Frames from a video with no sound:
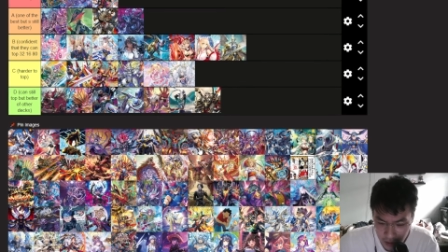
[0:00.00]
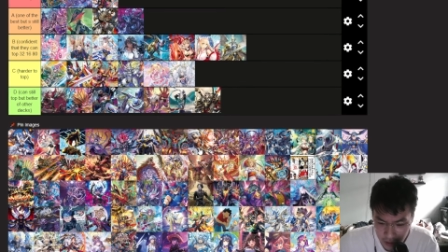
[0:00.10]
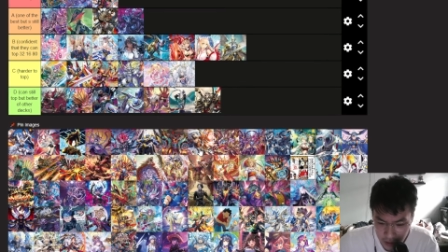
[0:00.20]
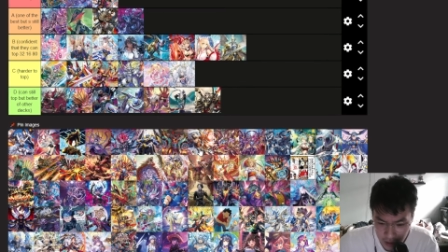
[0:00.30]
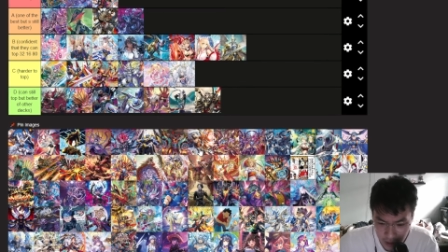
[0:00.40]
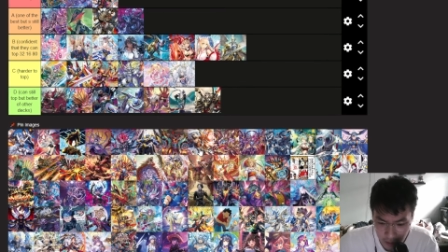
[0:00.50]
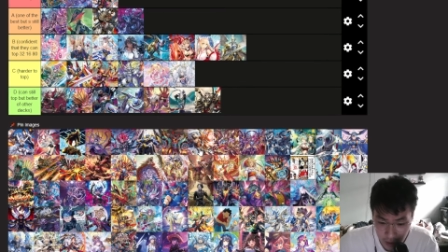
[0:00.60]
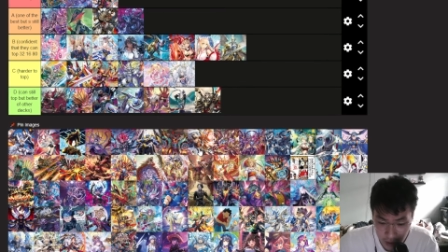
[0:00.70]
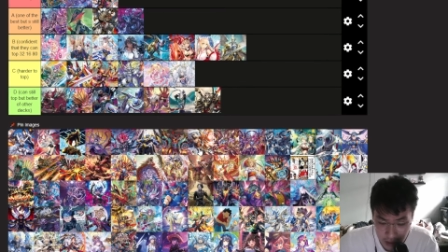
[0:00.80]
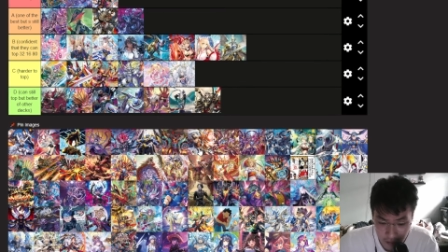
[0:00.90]
December
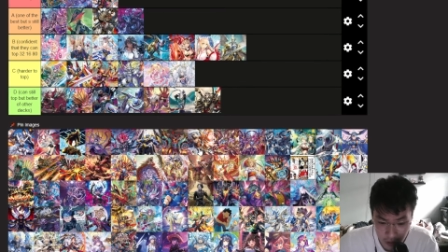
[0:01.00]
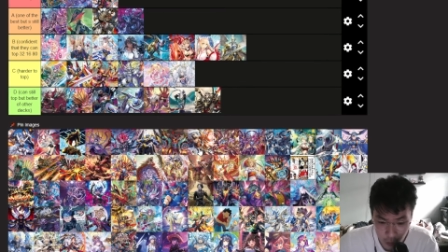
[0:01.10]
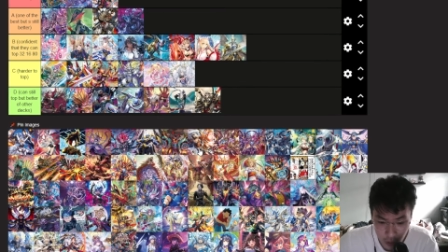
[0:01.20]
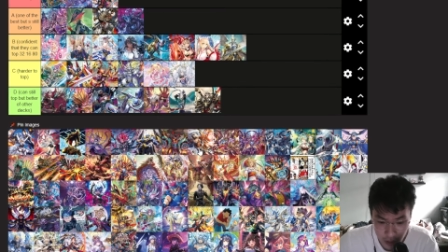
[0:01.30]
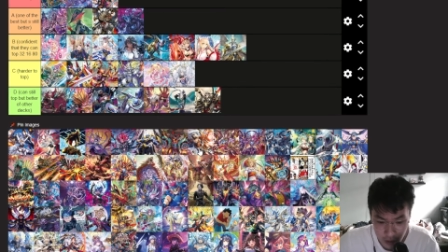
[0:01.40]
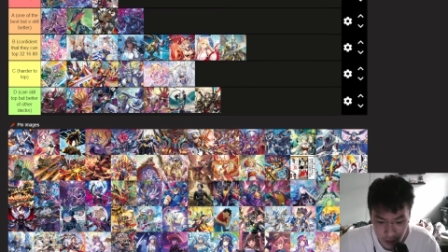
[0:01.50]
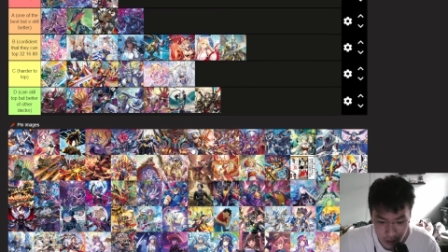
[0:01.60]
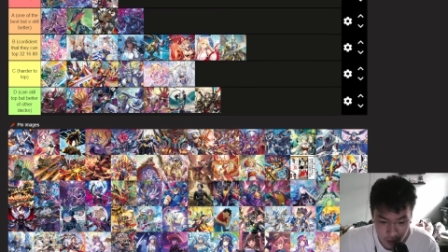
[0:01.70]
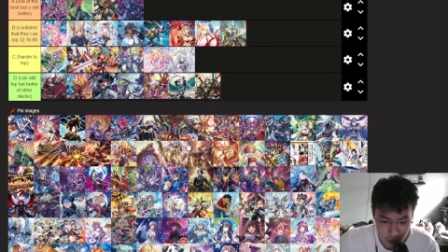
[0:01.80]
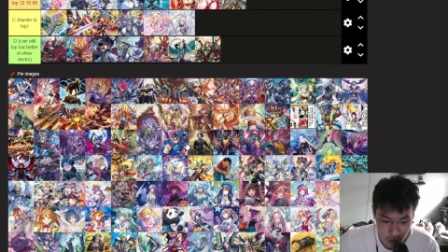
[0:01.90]
seventh to eighth,
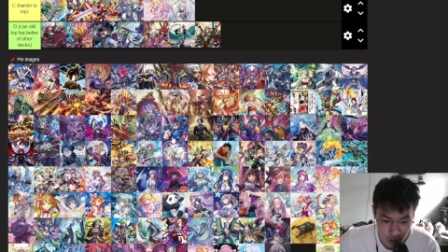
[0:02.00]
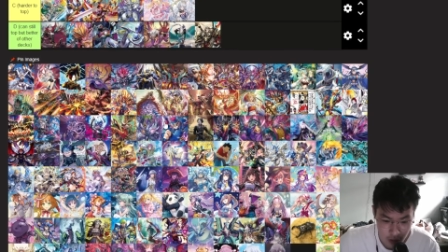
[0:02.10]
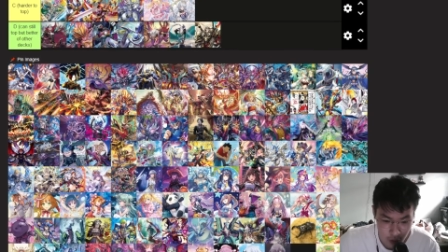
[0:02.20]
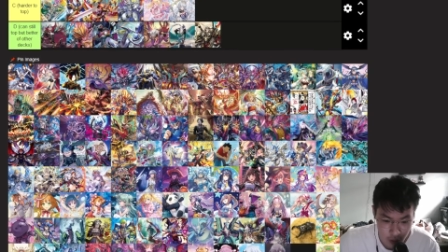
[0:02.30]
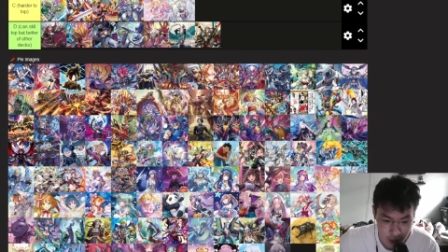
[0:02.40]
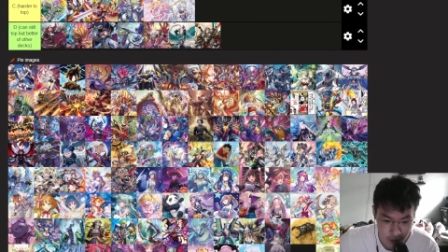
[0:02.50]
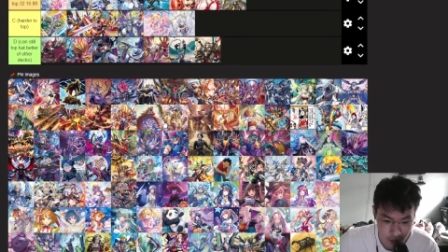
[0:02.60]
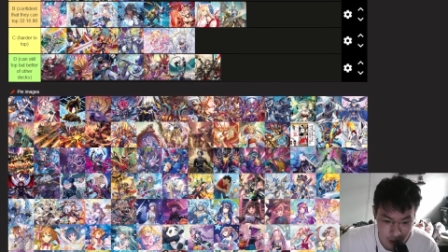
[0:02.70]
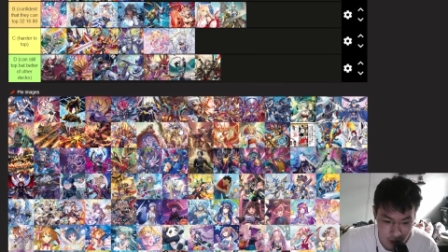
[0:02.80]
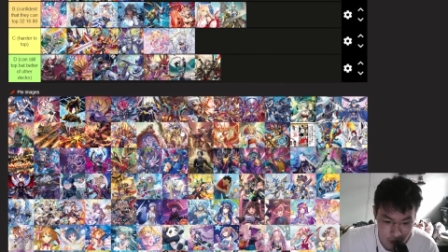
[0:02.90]
so it's two weeks from
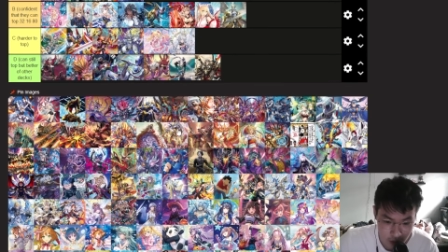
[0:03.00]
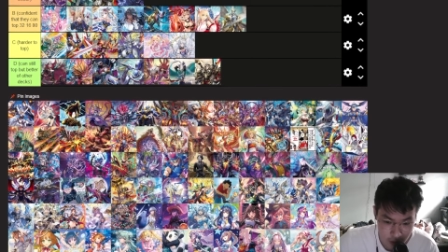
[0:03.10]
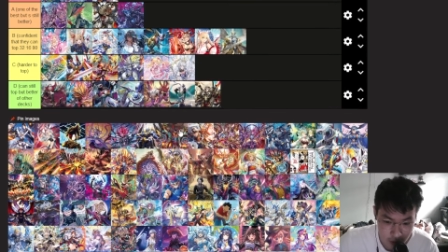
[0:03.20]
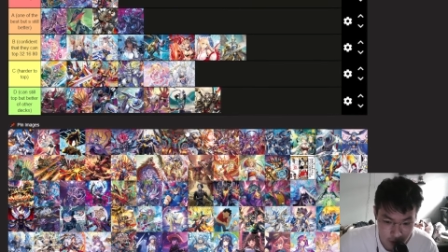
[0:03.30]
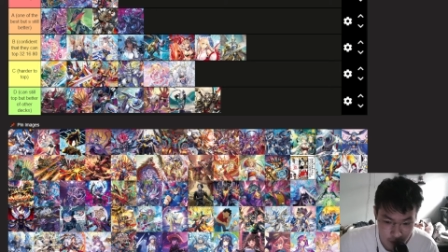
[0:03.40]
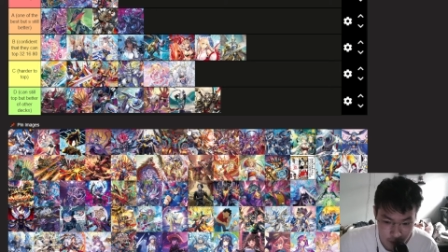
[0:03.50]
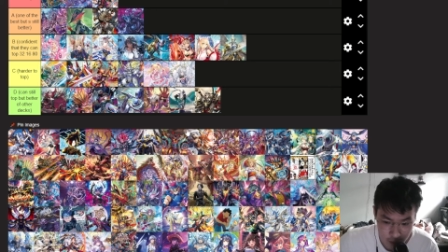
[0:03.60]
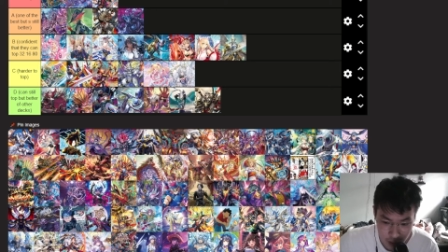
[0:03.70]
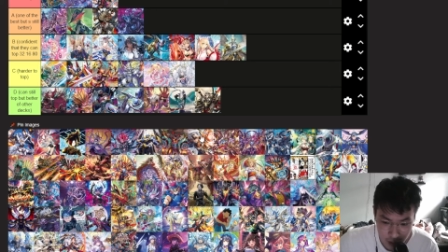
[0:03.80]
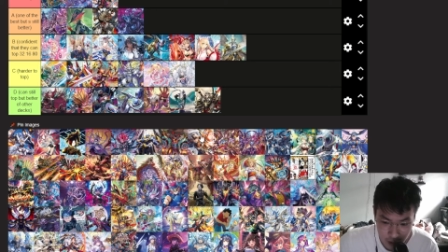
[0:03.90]
now from
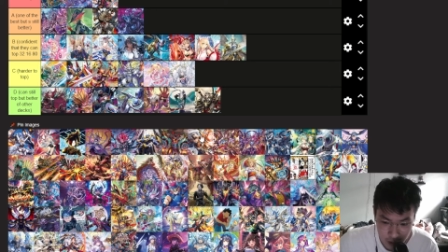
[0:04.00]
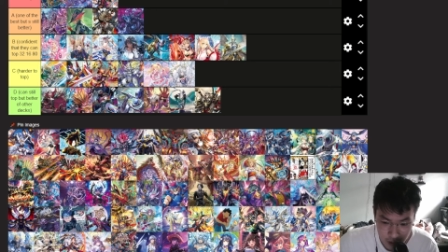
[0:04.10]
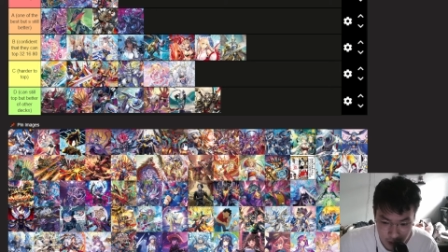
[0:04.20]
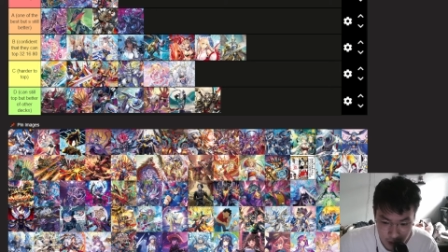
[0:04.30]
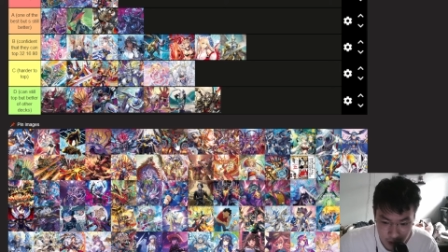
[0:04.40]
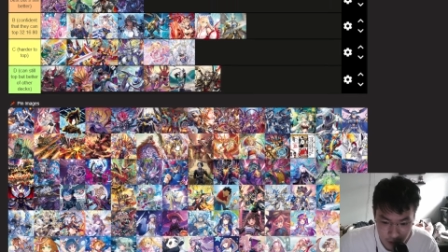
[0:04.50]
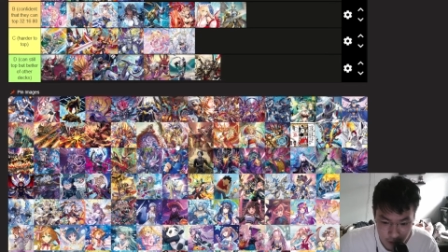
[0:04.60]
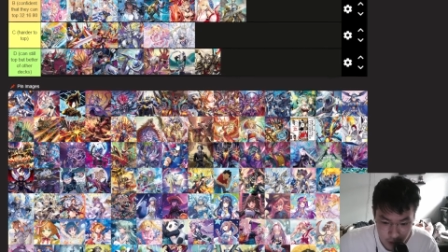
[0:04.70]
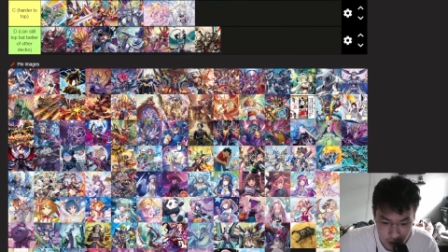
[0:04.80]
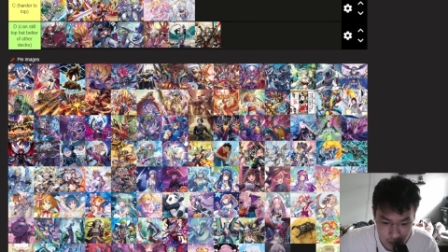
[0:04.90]
my
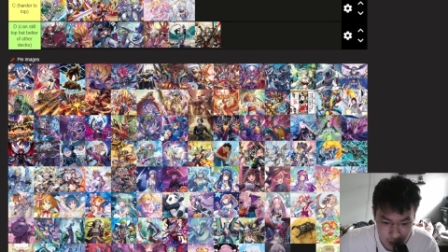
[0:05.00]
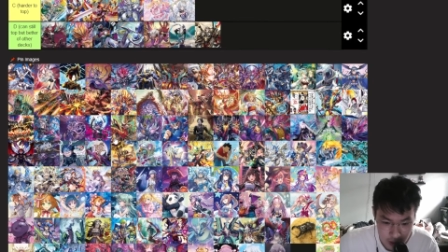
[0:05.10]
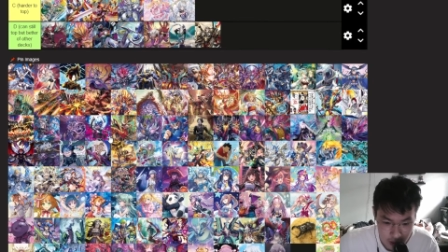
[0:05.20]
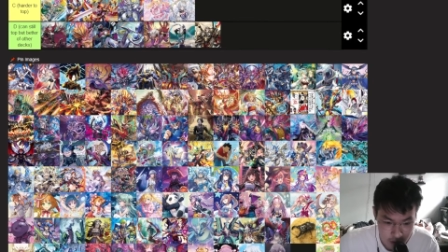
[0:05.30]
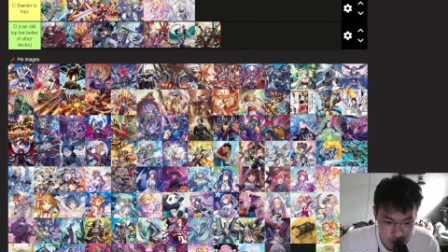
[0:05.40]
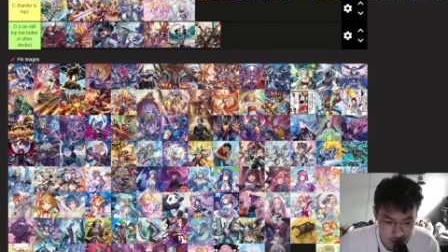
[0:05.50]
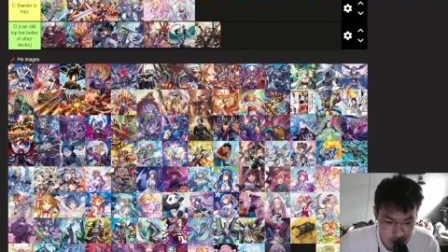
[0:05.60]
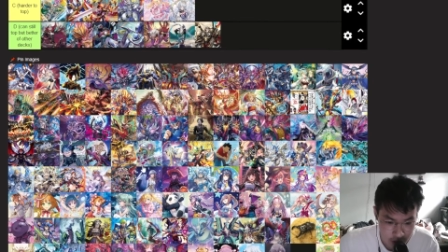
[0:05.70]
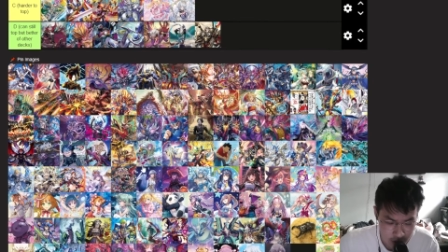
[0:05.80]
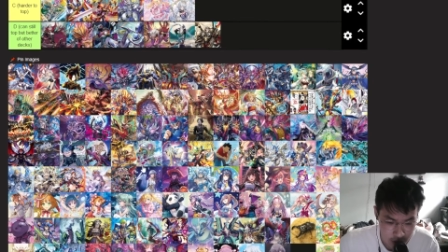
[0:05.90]
first B C S for
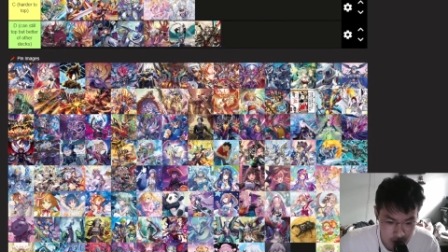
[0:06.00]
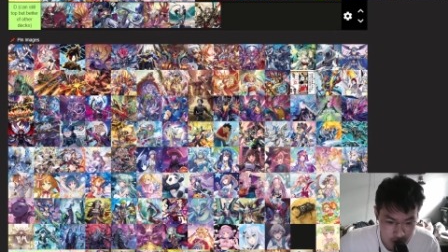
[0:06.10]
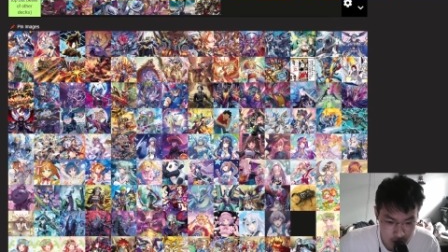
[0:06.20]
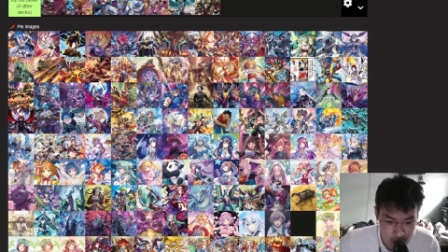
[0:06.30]
this year.